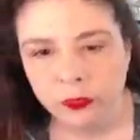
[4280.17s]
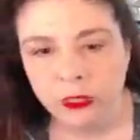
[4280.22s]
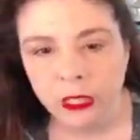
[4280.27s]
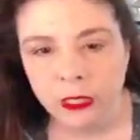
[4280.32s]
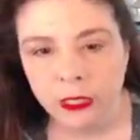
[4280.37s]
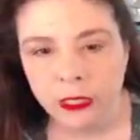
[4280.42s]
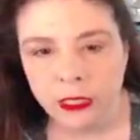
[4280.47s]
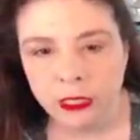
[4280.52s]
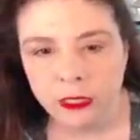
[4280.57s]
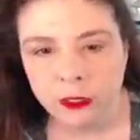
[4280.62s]

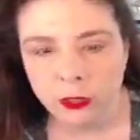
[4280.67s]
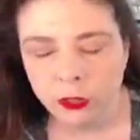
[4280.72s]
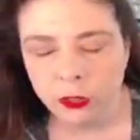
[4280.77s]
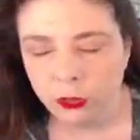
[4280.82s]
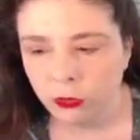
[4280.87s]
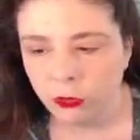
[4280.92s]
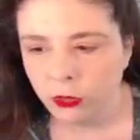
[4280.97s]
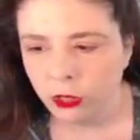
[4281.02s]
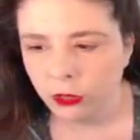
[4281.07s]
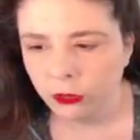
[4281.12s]
I need
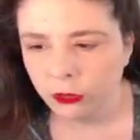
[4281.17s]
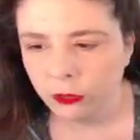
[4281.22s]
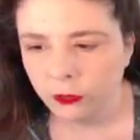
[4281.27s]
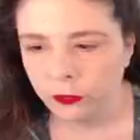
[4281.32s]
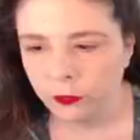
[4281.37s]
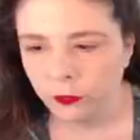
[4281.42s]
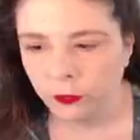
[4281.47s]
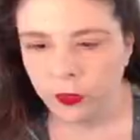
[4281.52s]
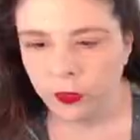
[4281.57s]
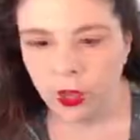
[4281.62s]
to know.
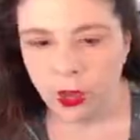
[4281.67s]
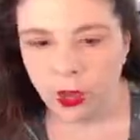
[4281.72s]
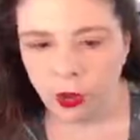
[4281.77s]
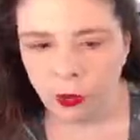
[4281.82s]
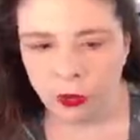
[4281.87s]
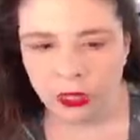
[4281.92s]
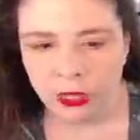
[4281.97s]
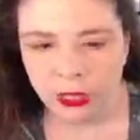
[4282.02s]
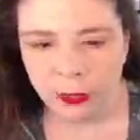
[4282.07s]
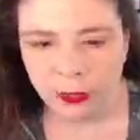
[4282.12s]

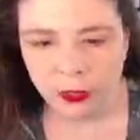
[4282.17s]
Oh, and I